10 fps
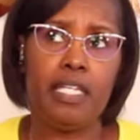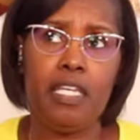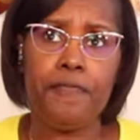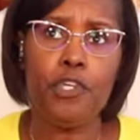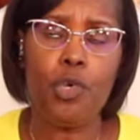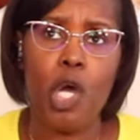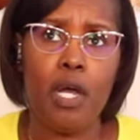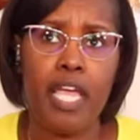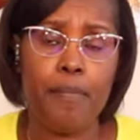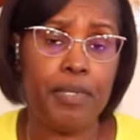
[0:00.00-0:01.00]
If you
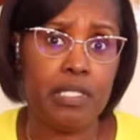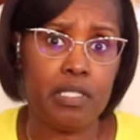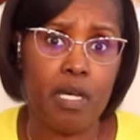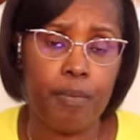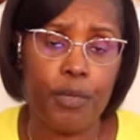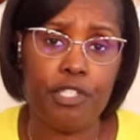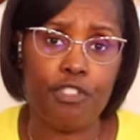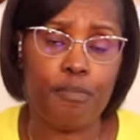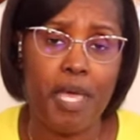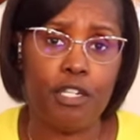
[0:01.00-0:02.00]
are a business
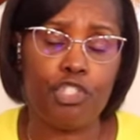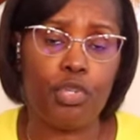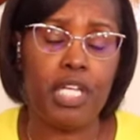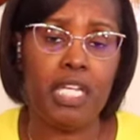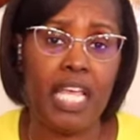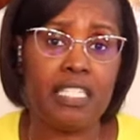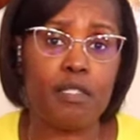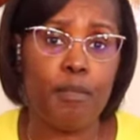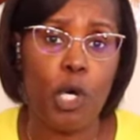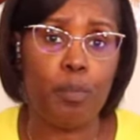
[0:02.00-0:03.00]
operations manager in a
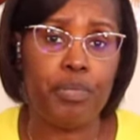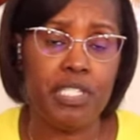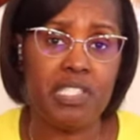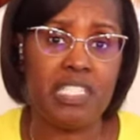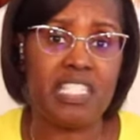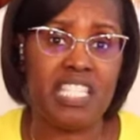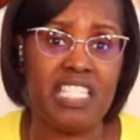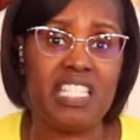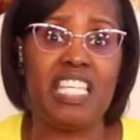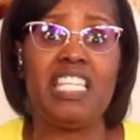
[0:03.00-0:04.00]
small business,
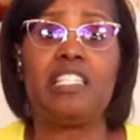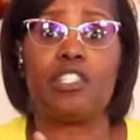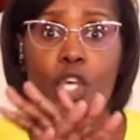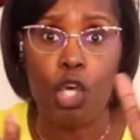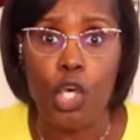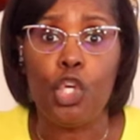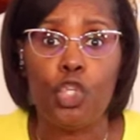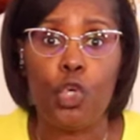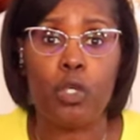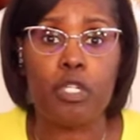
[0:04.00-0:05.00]
this is
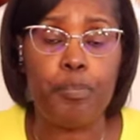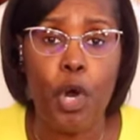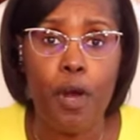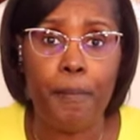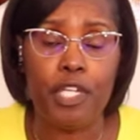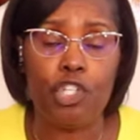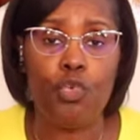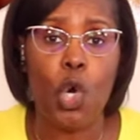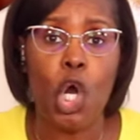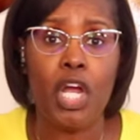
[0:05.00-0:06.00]
your department.
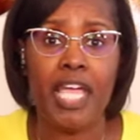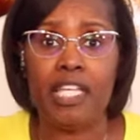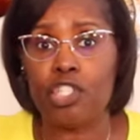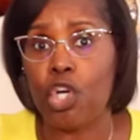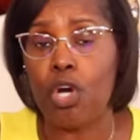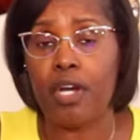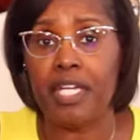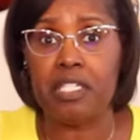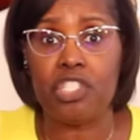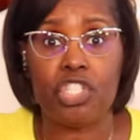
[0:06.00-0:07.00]
You are HR
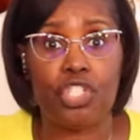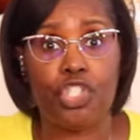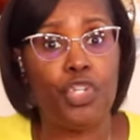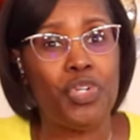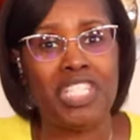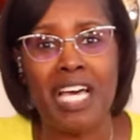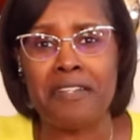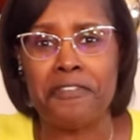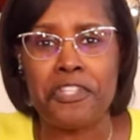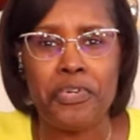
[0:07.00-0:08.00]
in addition to a
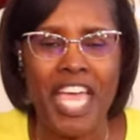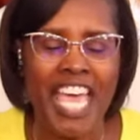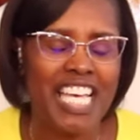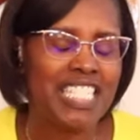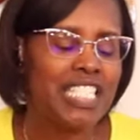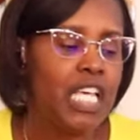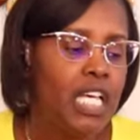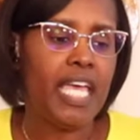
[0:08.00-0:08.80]
lot of other hats.